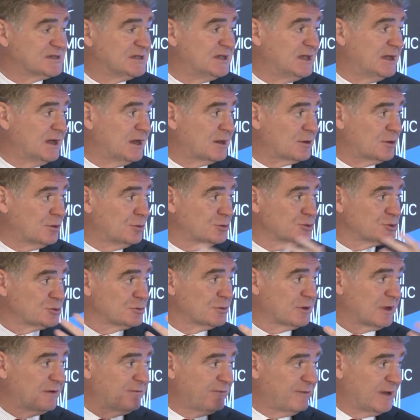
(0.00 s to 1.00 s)
here goes to
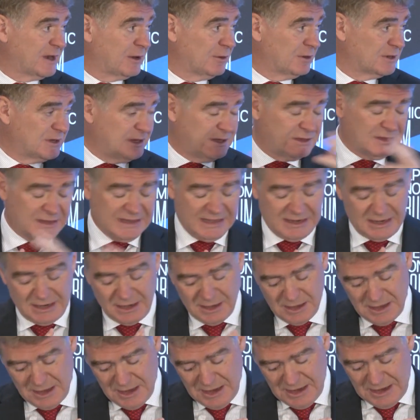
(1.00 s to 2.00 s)
Kefalonia
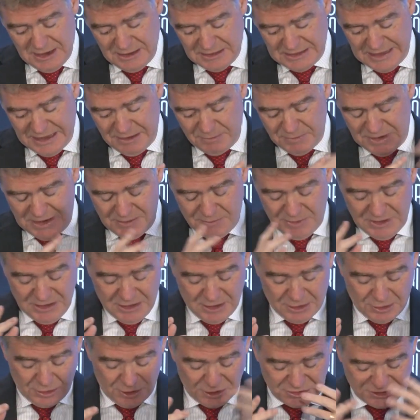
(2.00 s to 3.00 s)
and then maybe
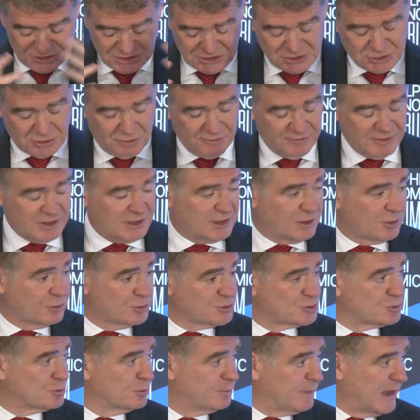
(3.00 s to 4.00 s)
crosses over and
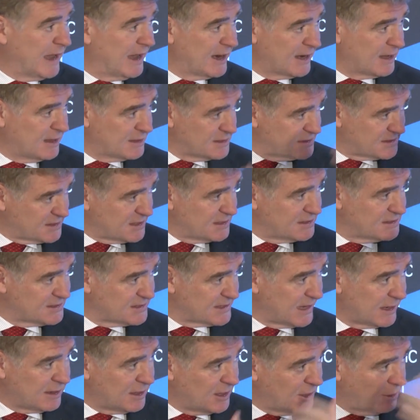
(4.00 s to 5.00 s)
goes to Bari and sees
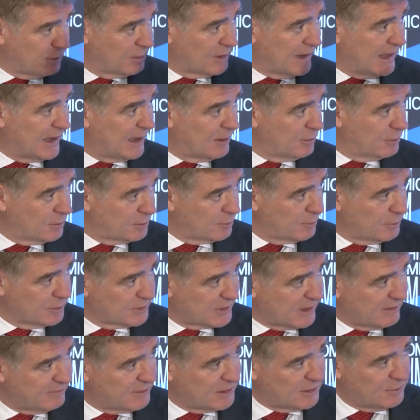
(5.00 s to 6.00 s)
San Nicolao or
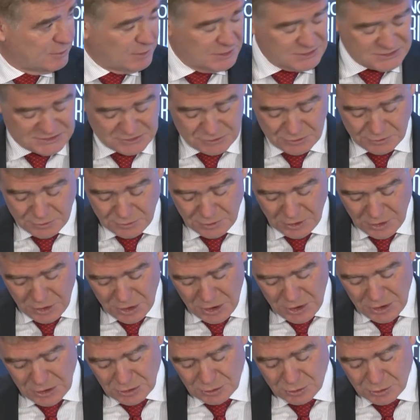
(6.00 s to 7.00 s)
whatever he wants
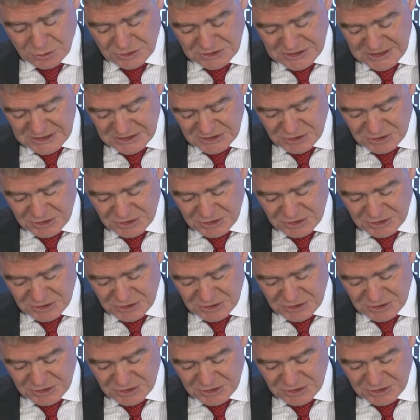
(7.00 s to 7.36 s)
to see.